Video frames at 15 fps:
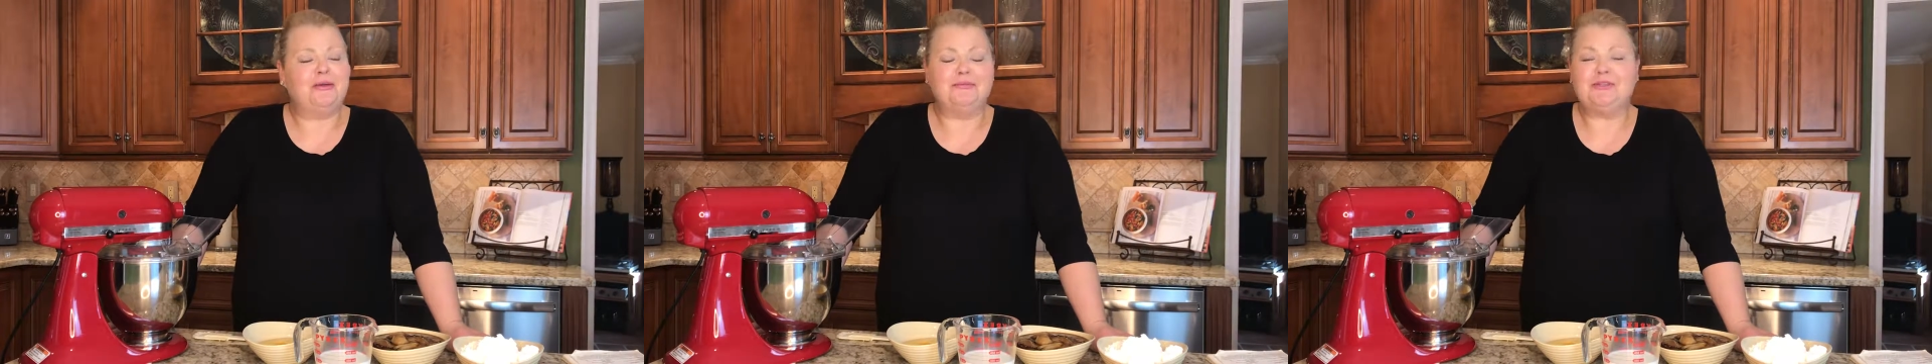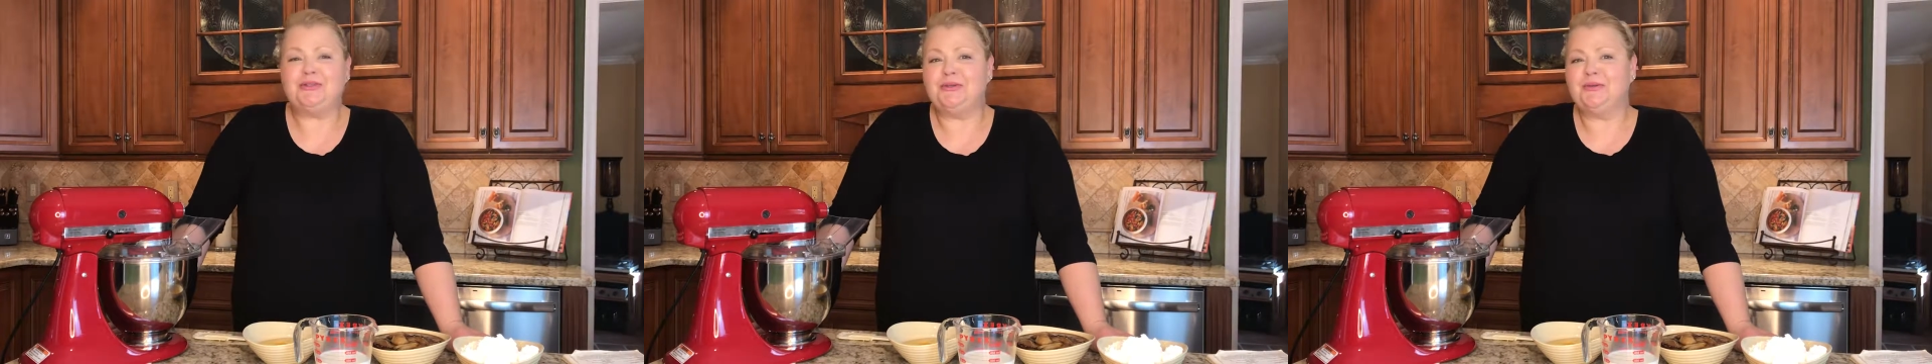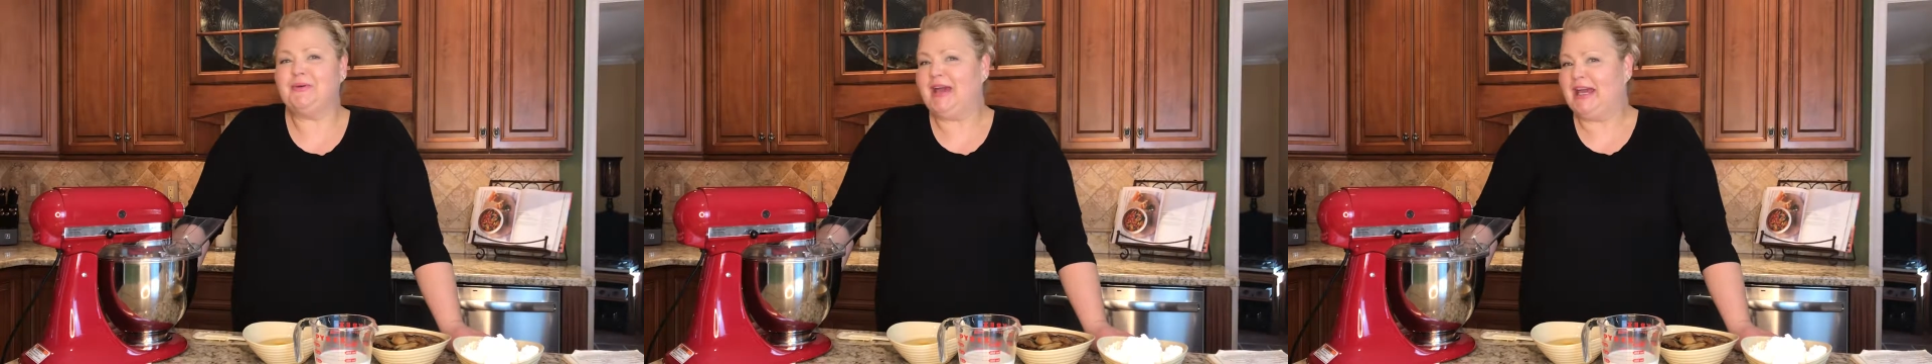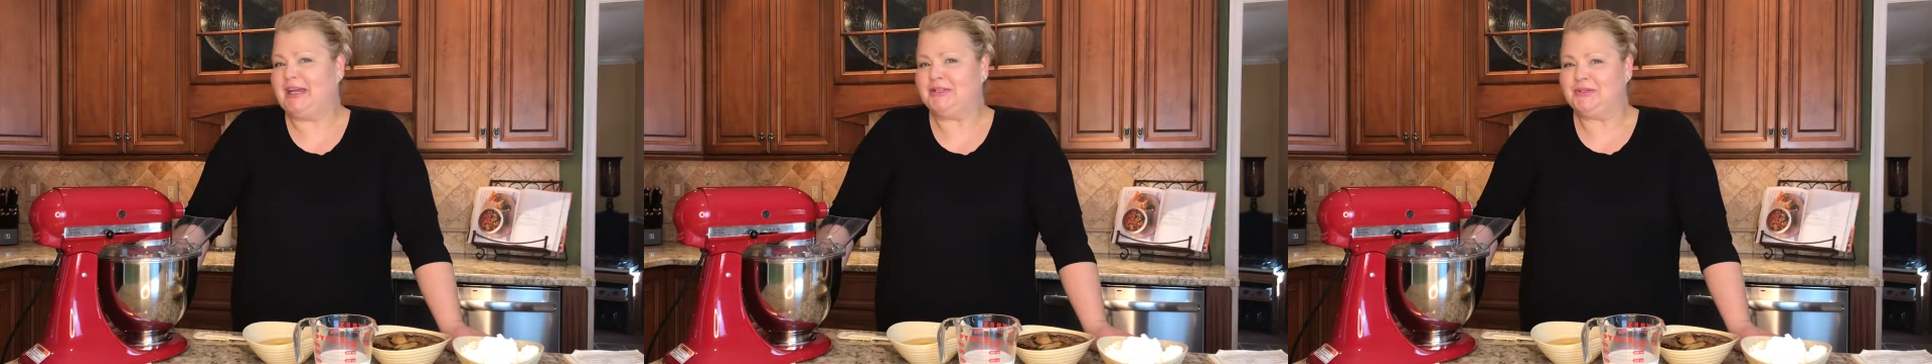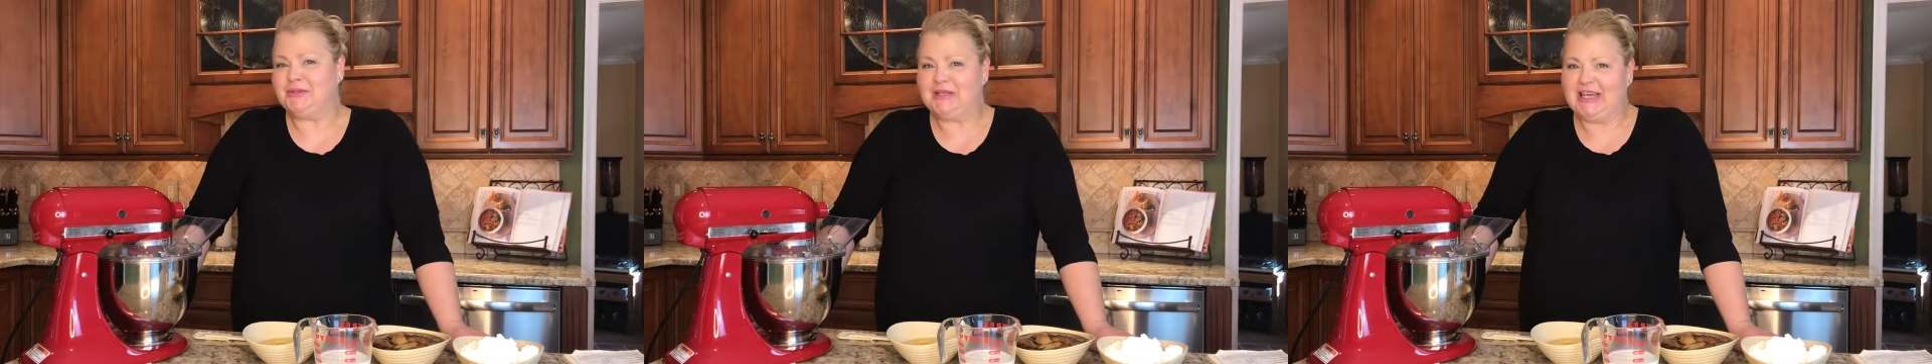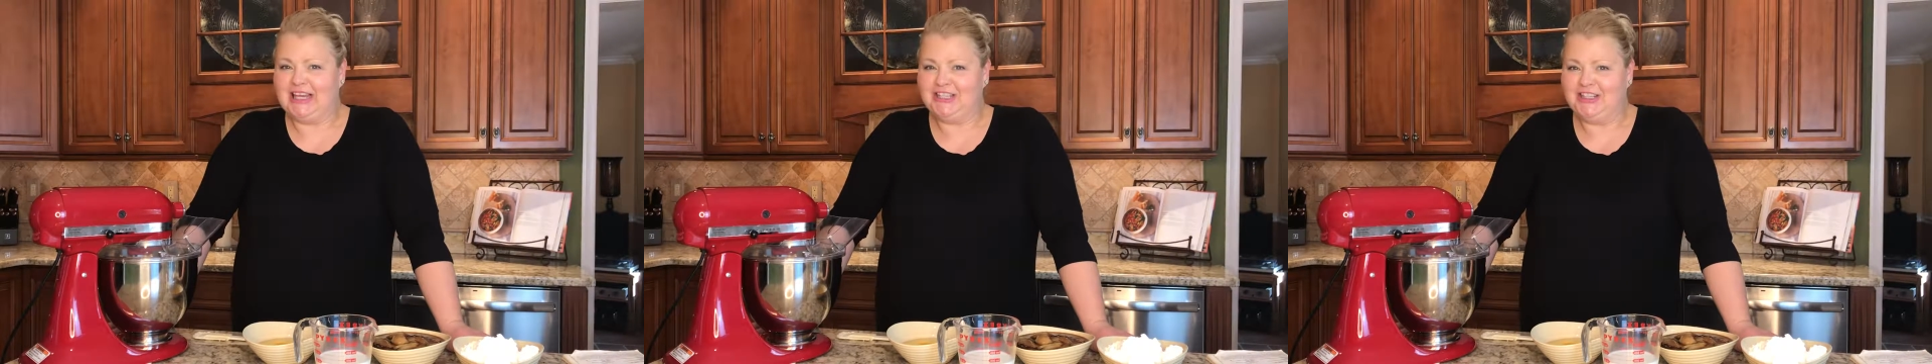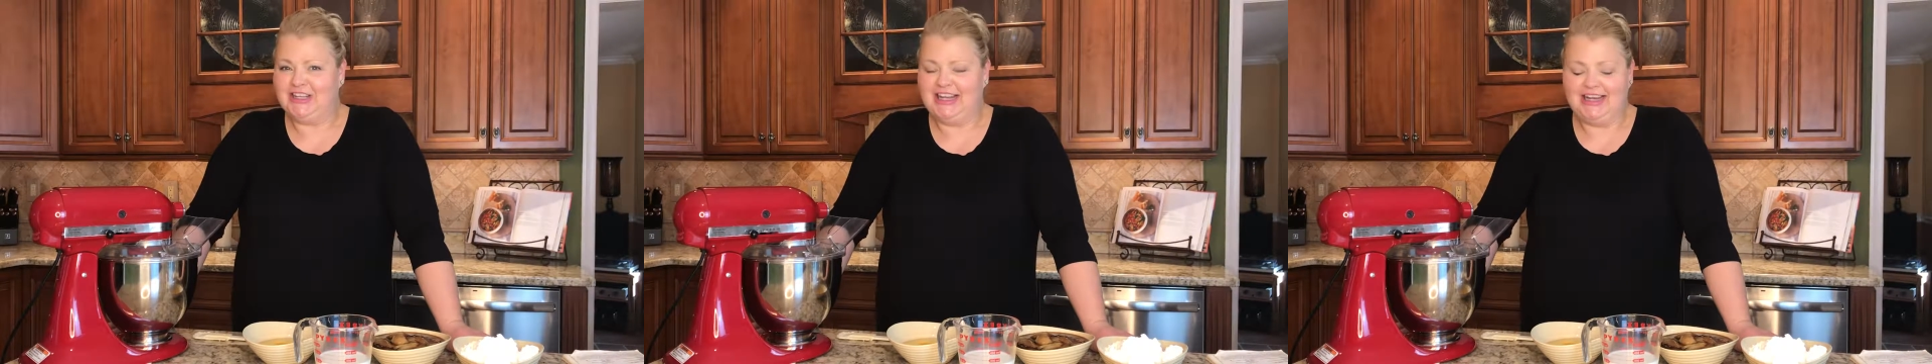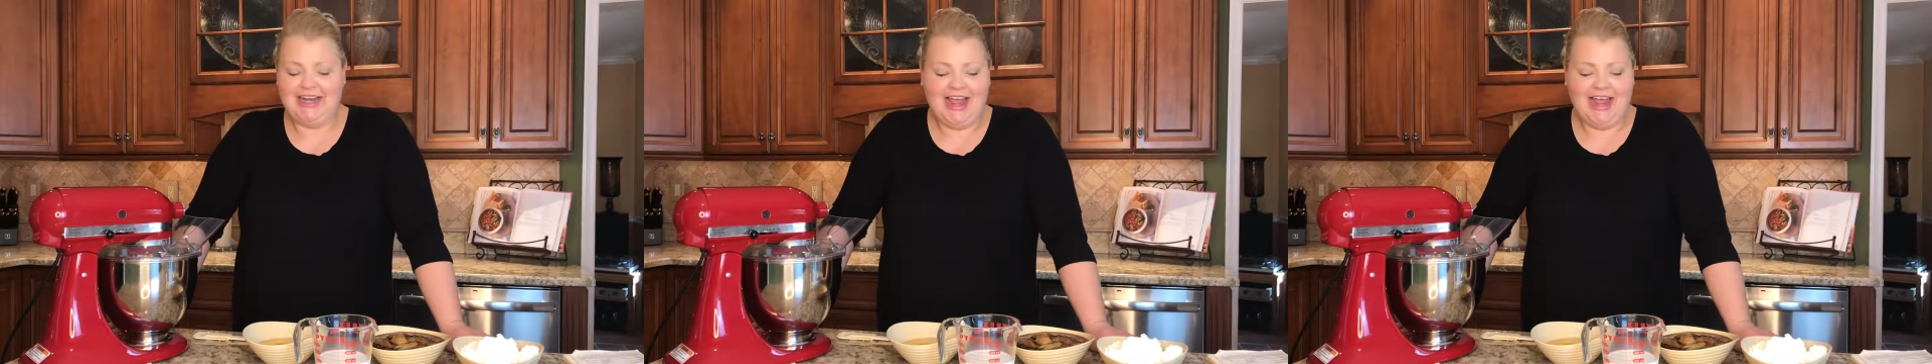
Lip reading: to Angel's Kitchen.